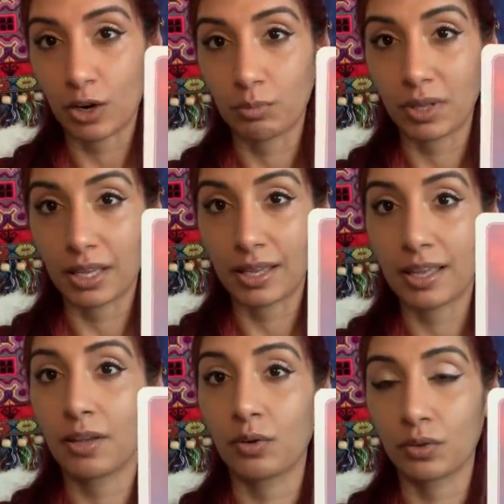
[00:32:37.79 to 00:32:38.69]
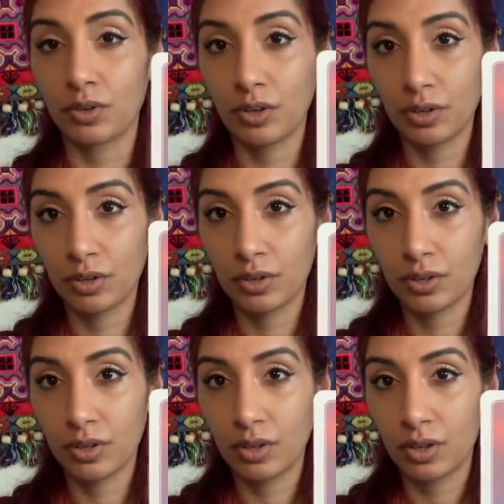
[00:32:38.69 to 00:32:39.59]
are being healed.
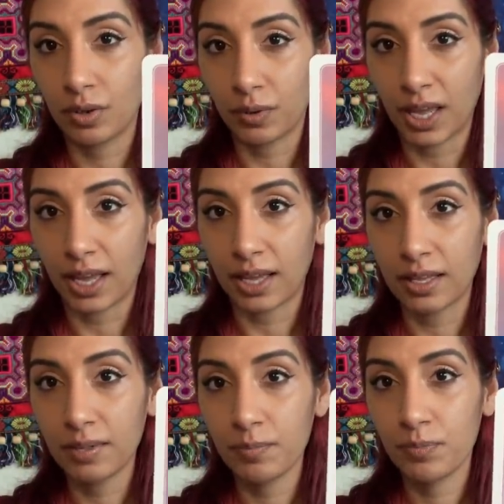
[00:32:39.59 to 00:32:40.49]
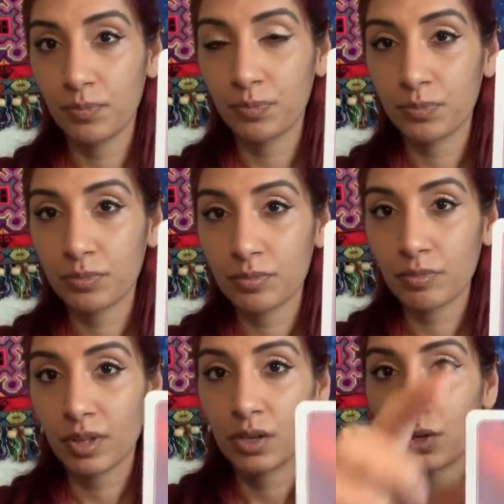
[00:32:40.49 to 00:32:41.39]
Okay?
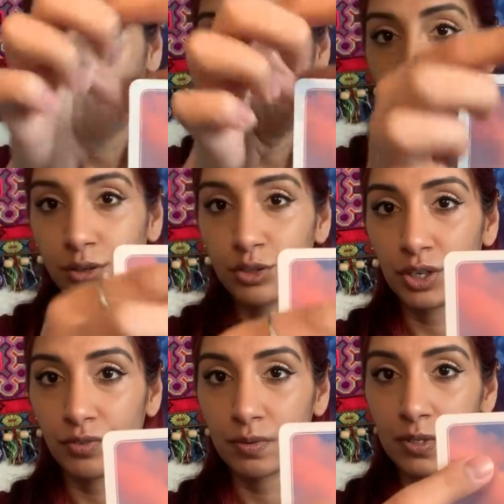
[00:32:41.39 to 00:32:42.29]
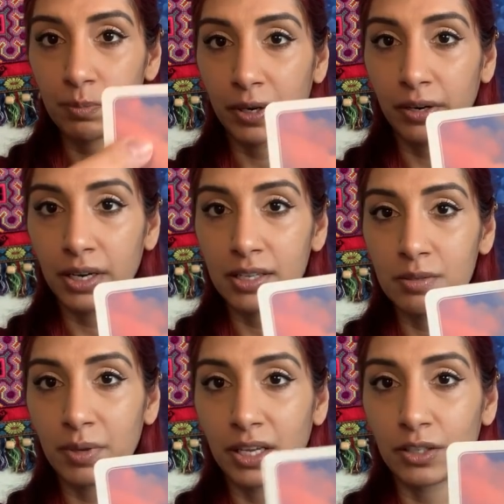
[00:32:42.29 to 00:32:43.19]
So the energy from spirit
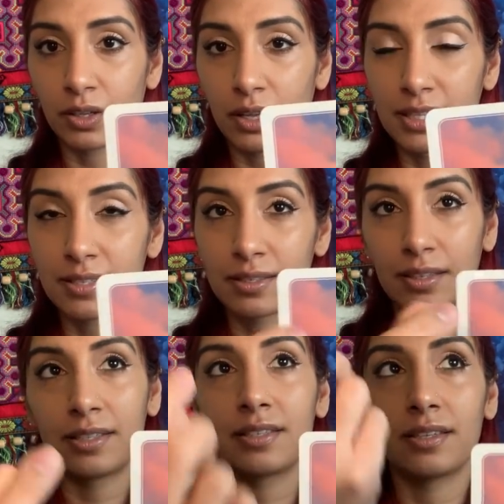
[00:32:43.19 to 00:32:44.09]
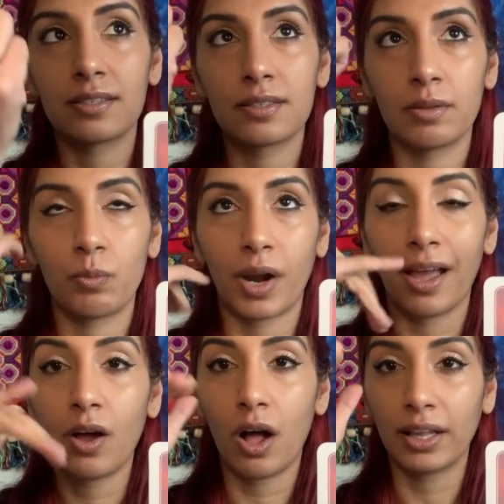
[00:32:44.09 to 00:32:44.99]
is being, it's this, what I
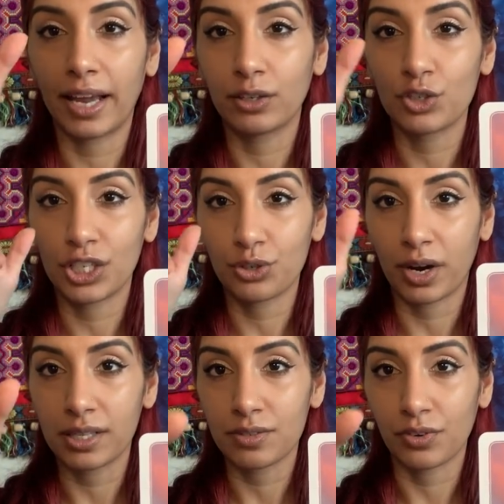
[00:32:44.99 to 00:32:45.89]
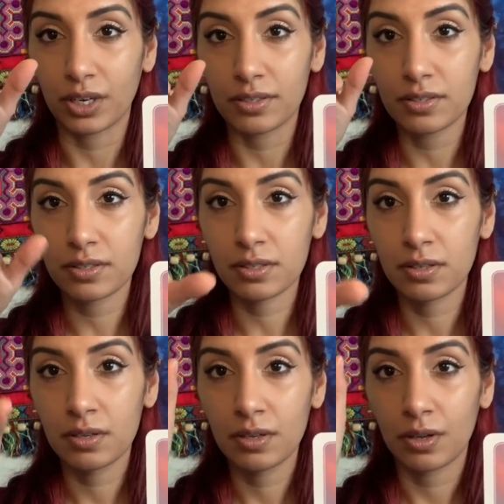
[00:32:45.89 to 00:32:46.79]
call energy transference,
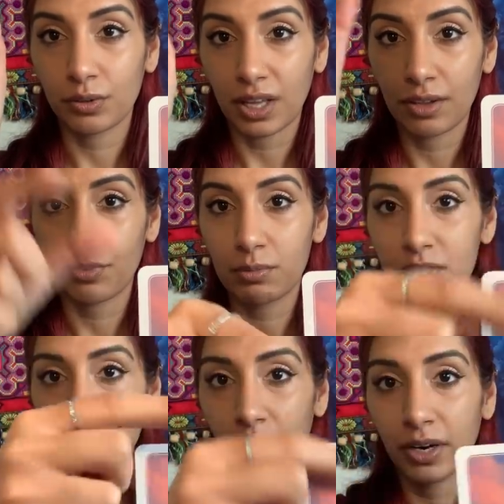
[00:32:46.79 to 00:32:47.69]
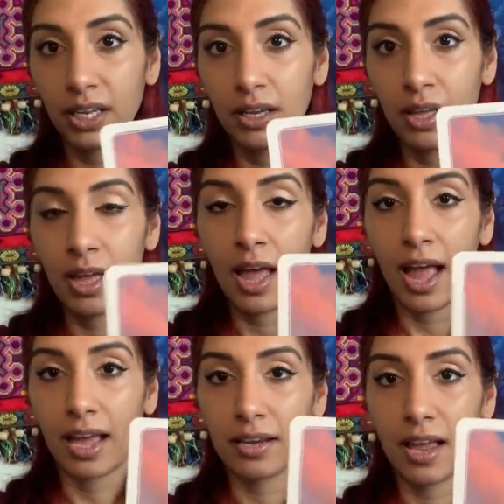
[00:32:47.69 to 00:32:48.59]
okay, from spirit,
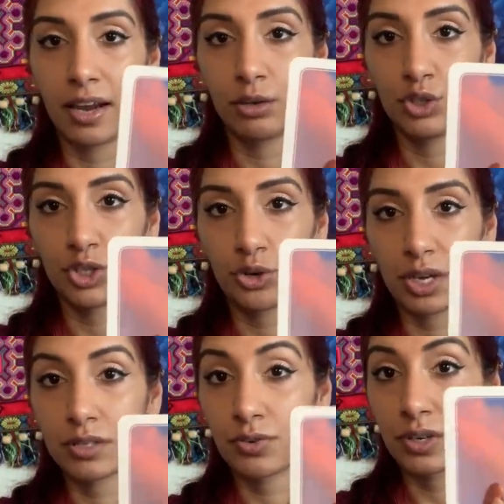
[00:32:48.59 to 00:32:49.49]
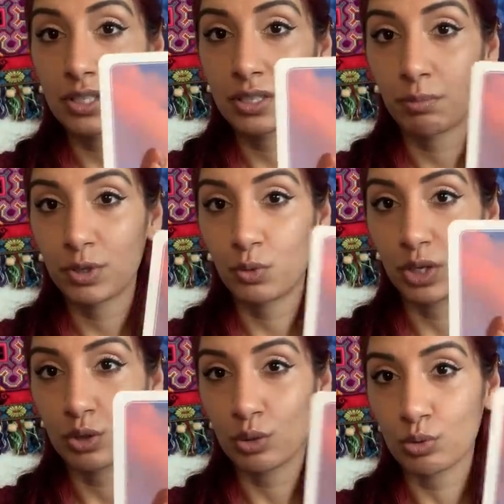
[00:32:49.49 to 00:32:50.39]
and energy transference
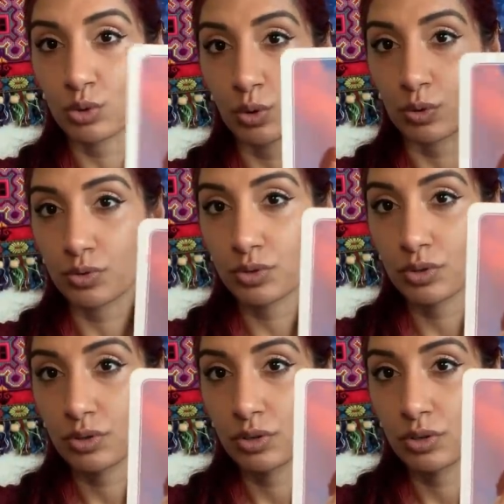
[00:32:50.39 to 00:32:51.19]
between two souls.